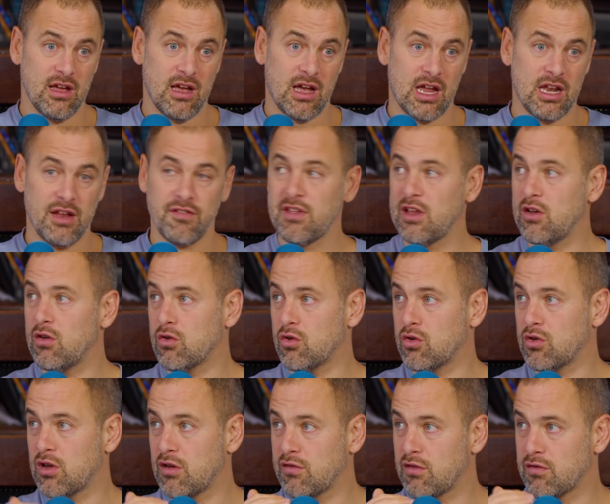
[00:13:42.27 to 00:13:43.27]
And if they're not
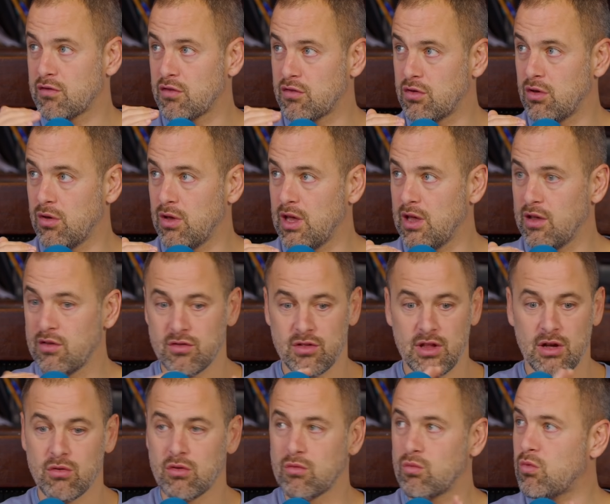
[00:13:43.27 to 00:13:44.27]
good enough after two years,
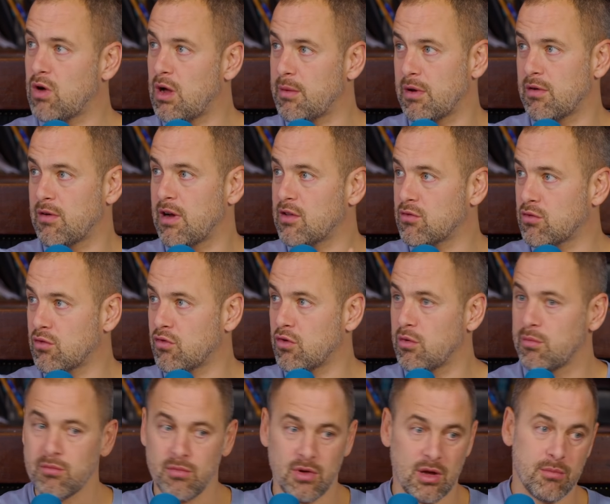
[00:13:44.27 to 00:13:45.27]
they'll wipe their hands with
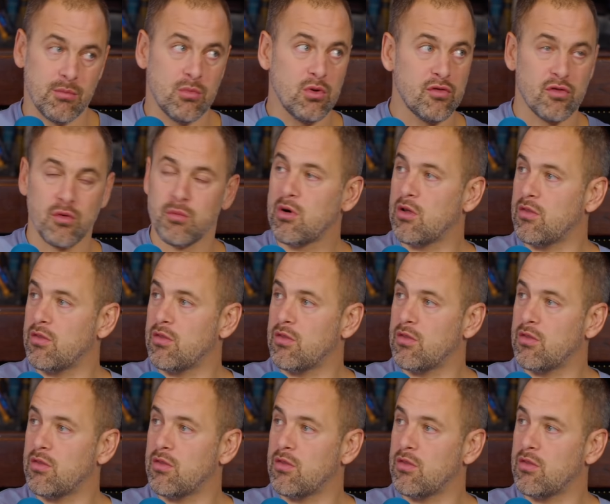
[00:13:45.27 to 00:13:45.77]
them and move them